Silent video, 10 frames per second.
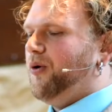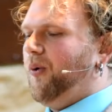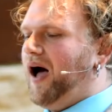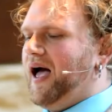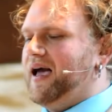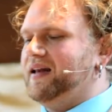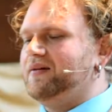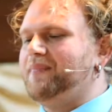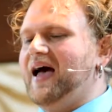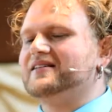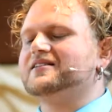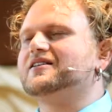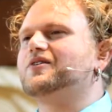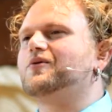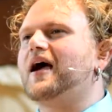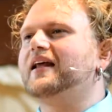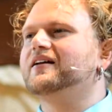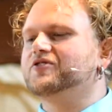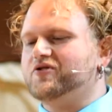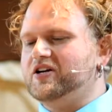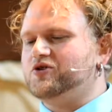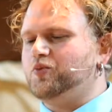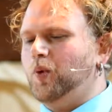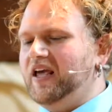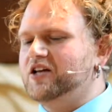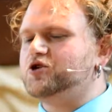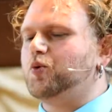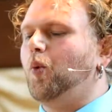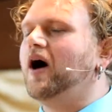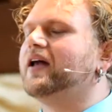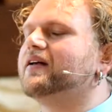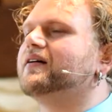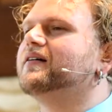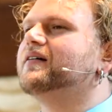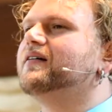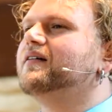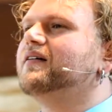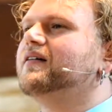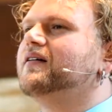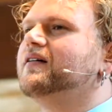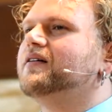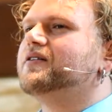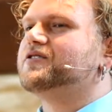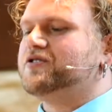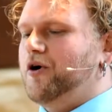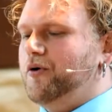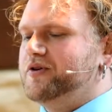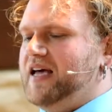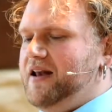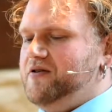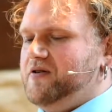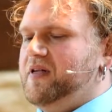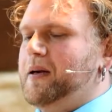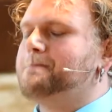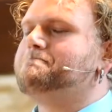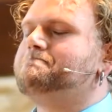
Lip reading: the wine and pass it to the right and treat each one so tenderly